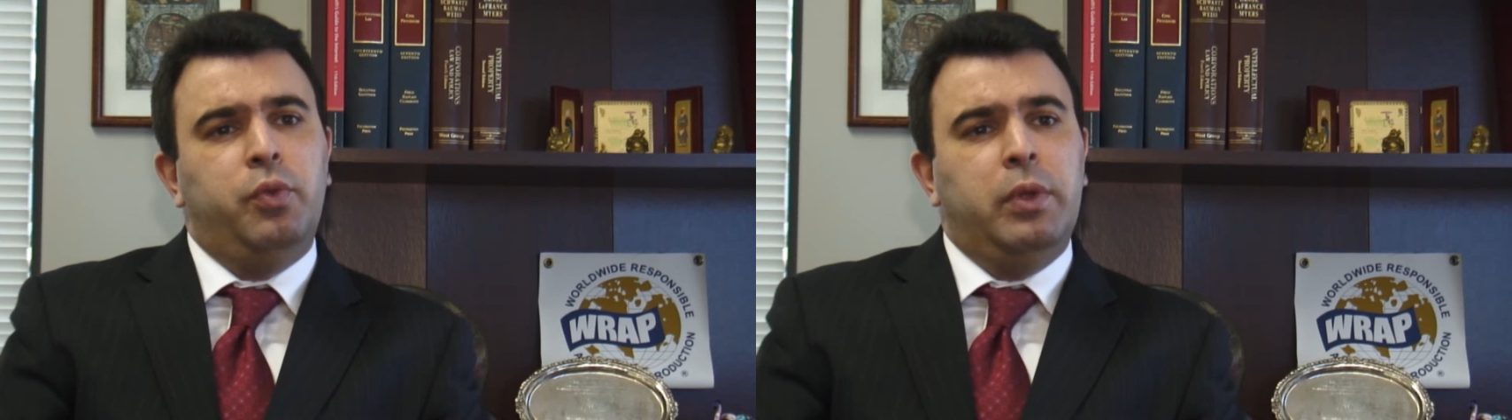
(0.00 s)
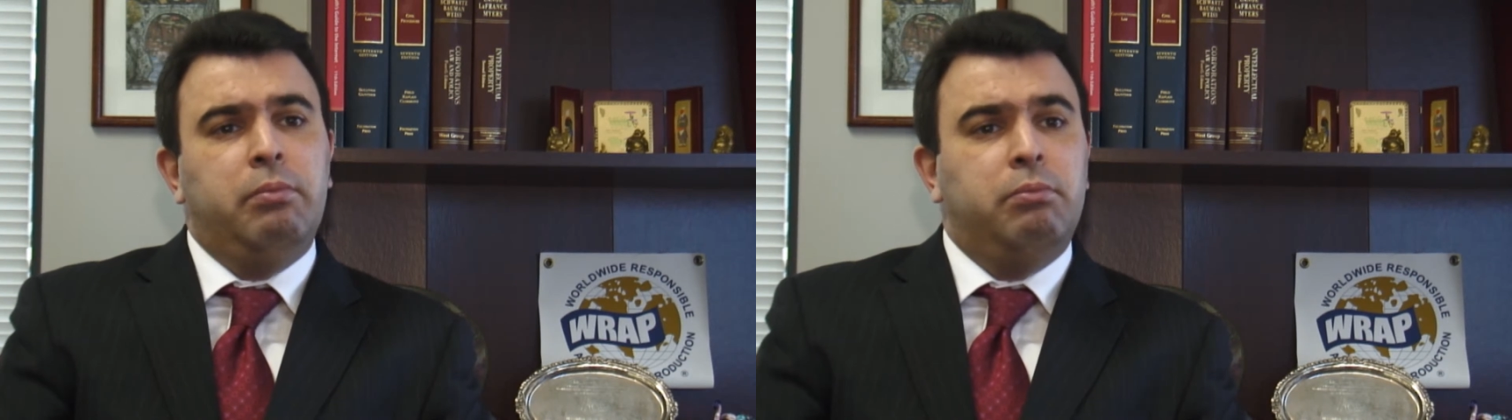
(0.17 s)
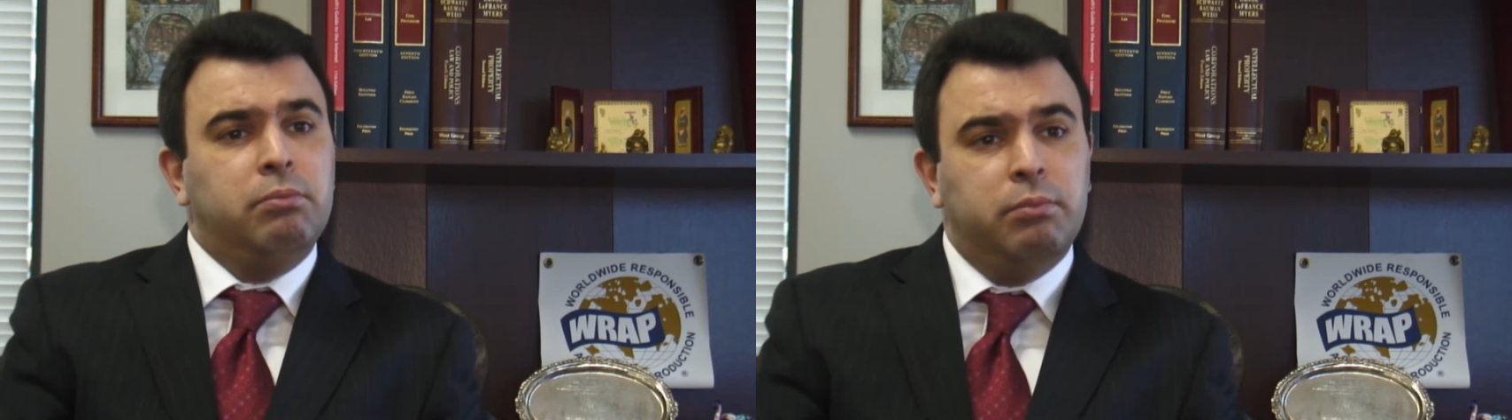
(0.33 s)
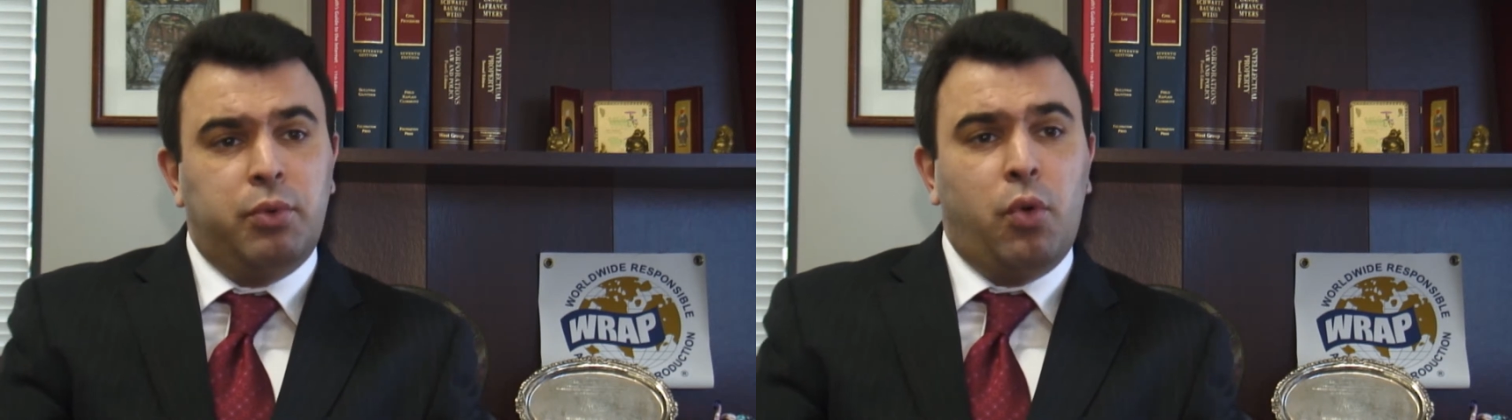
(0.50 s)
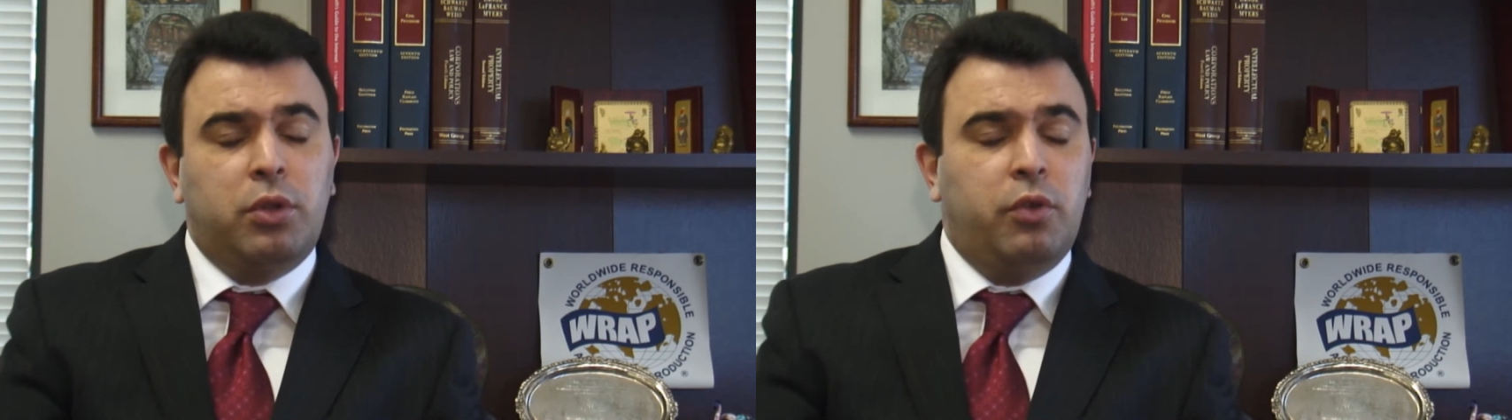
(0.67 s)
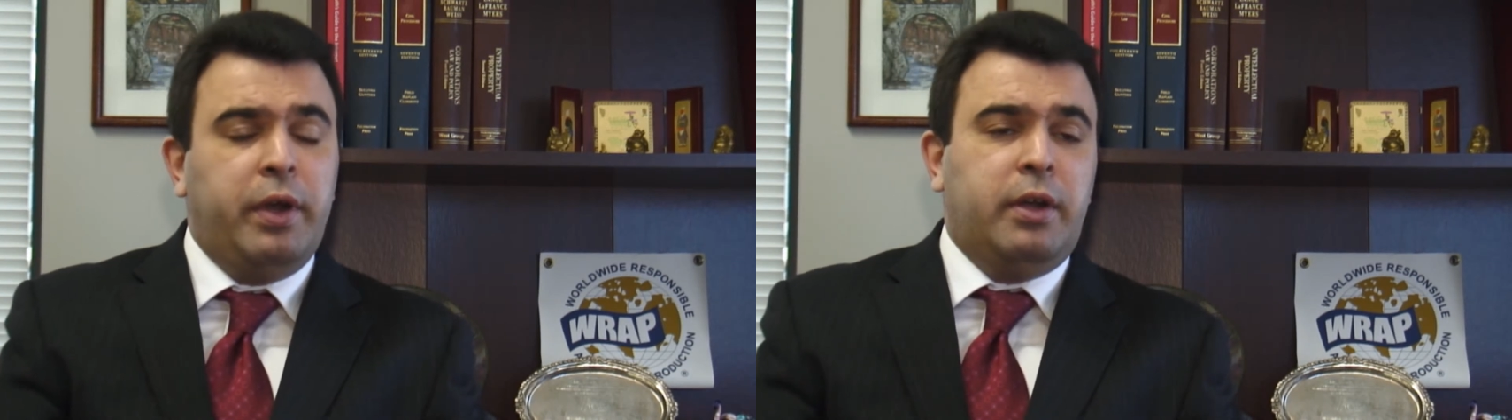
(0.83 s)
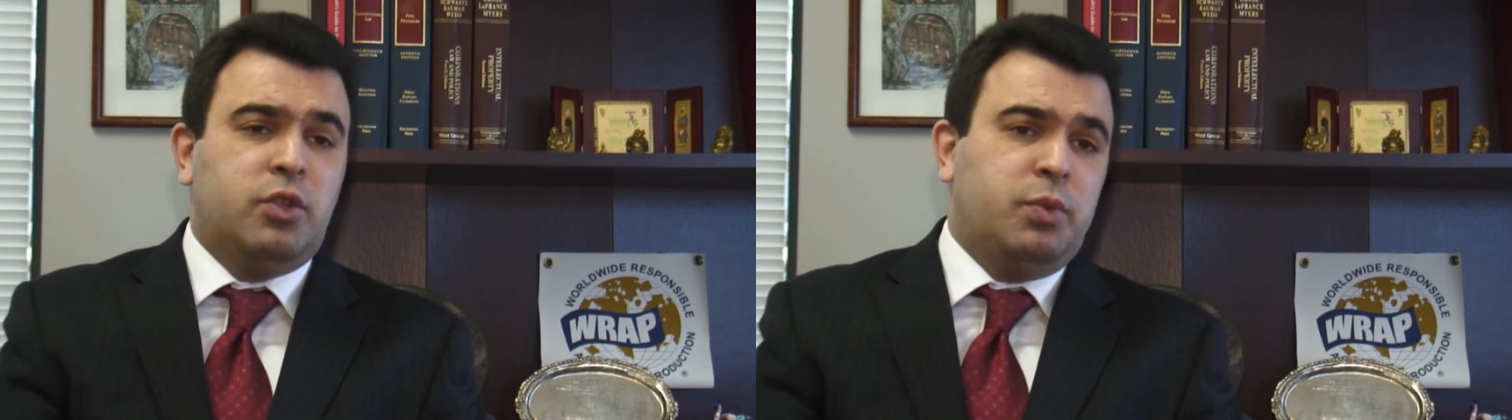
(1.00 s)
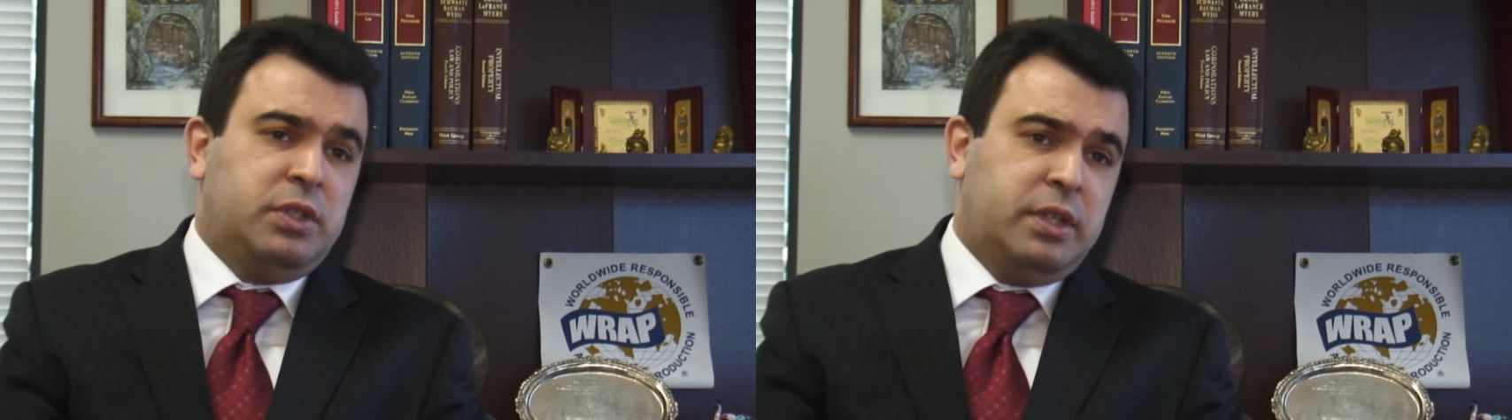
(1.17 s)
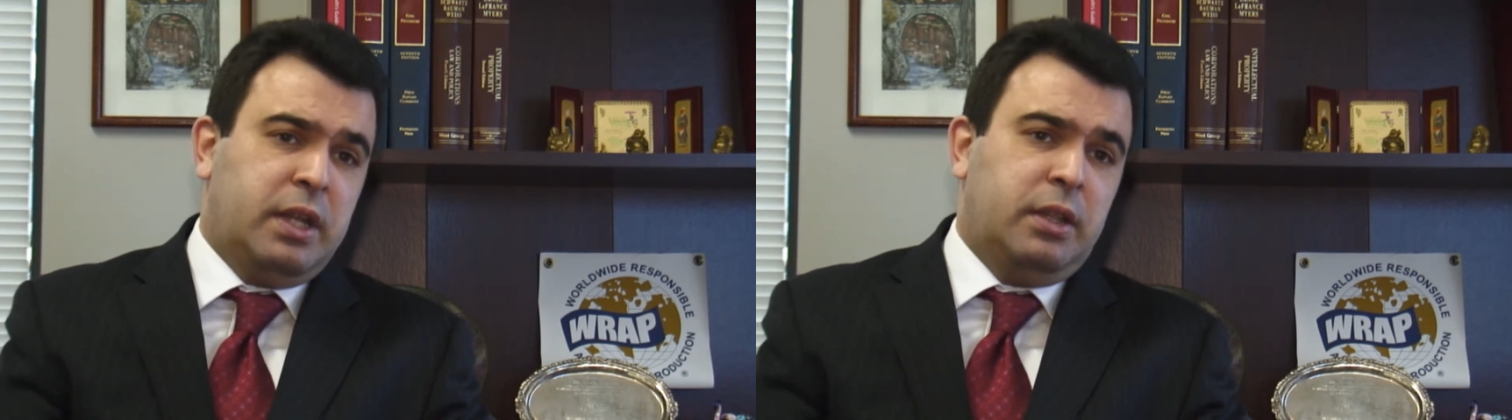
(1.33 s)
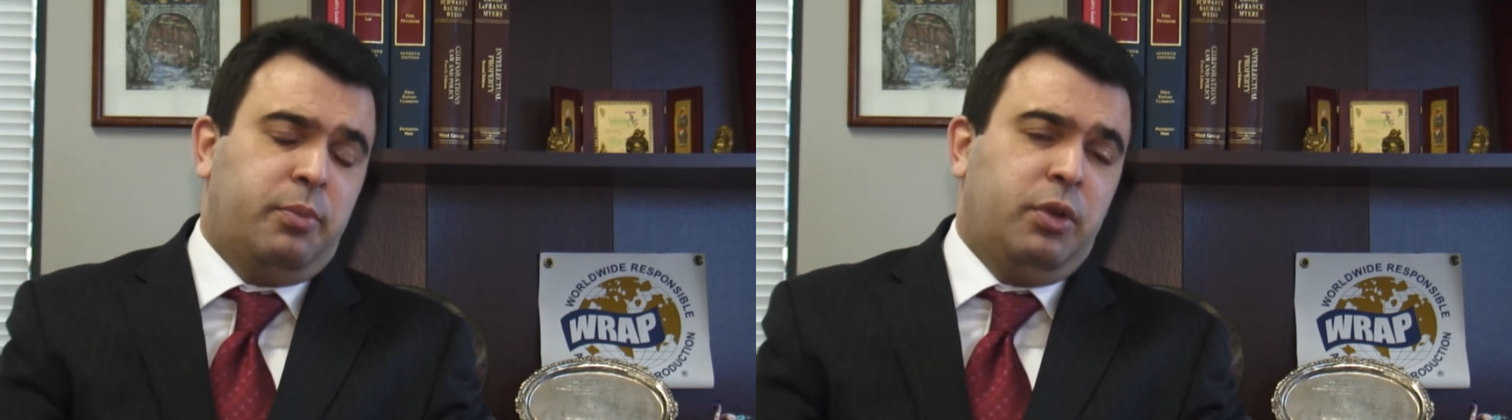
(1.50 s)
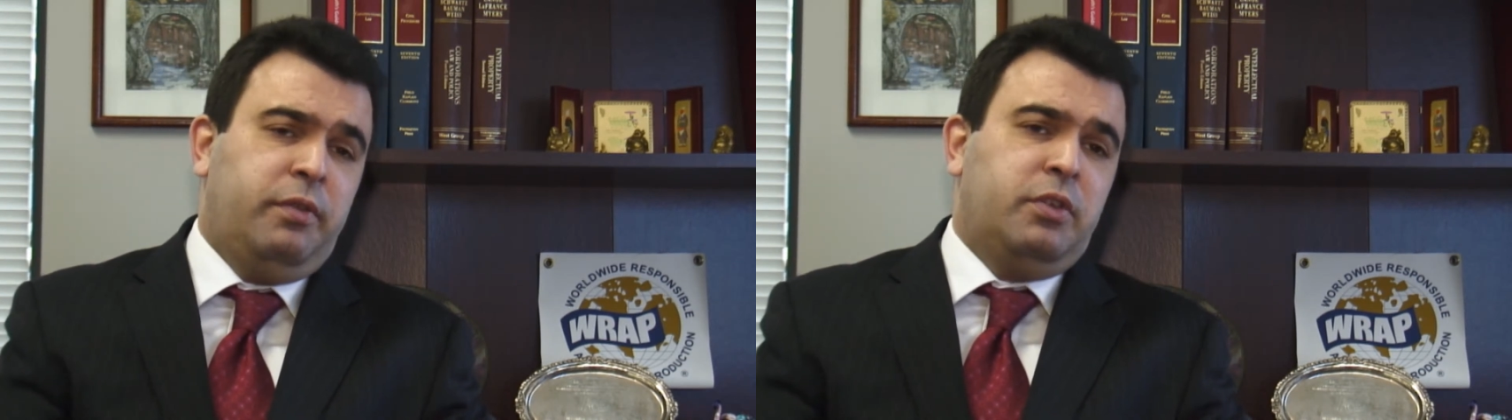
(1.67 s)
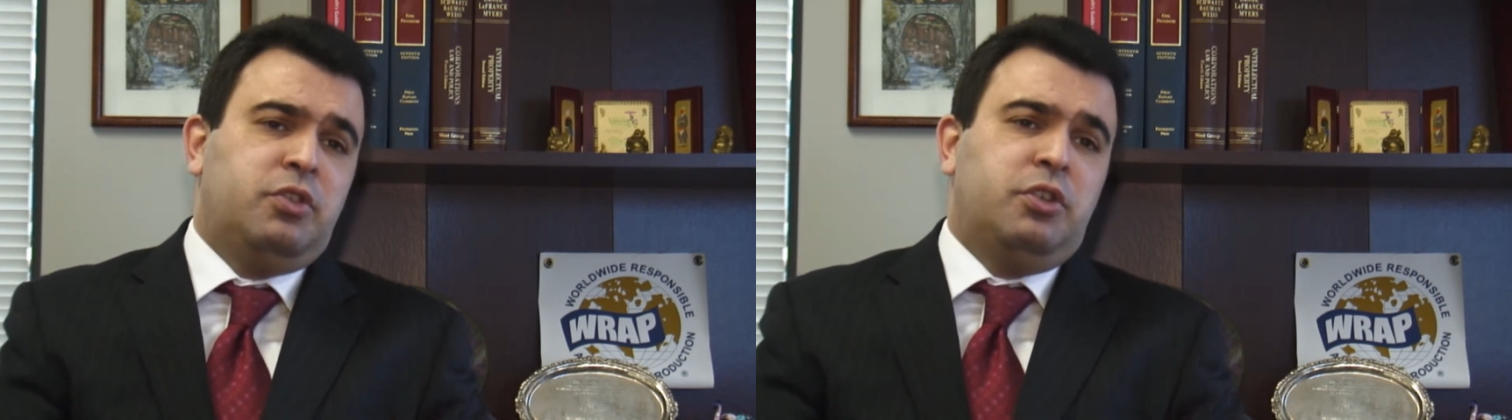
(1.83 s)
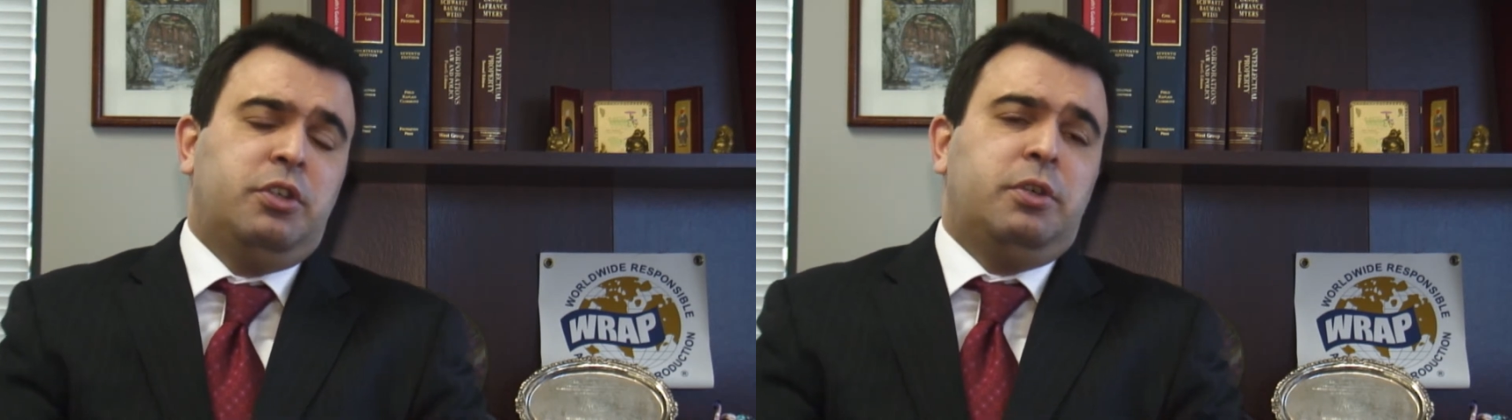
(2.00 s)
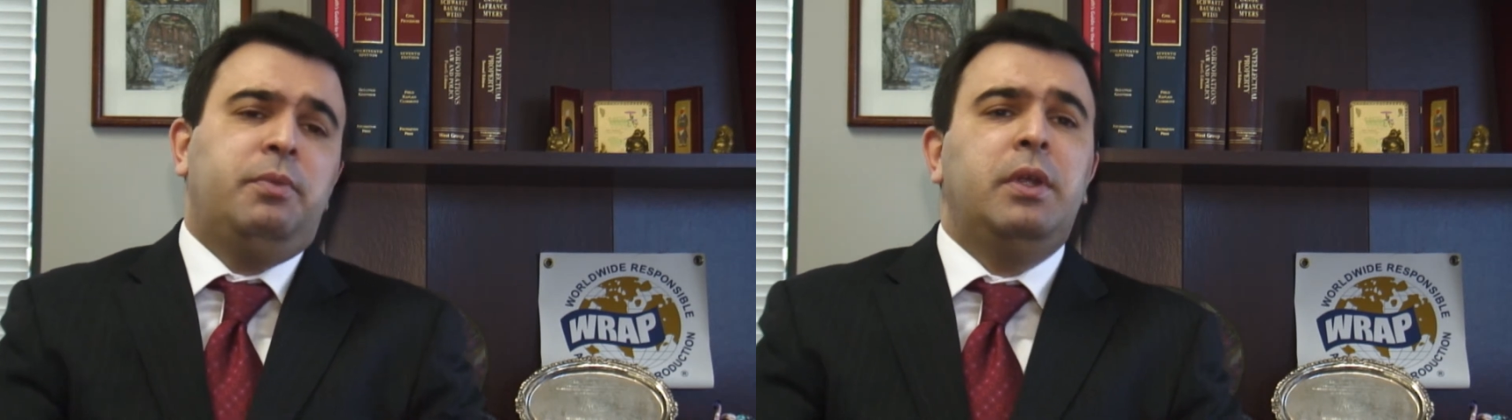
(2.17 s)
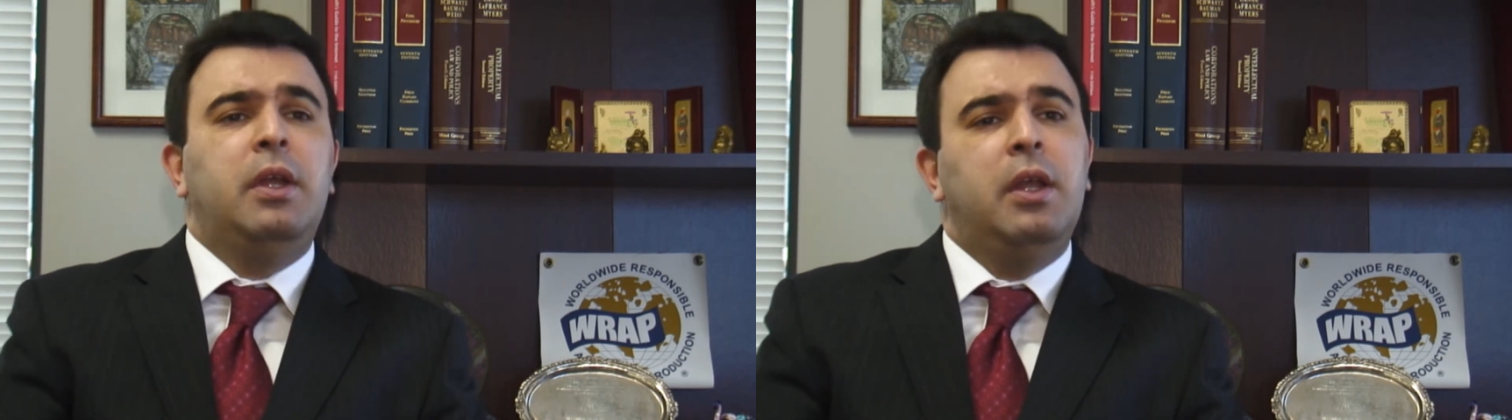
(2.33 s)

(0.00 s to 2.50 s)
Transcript: We broke the records we set in the previous year.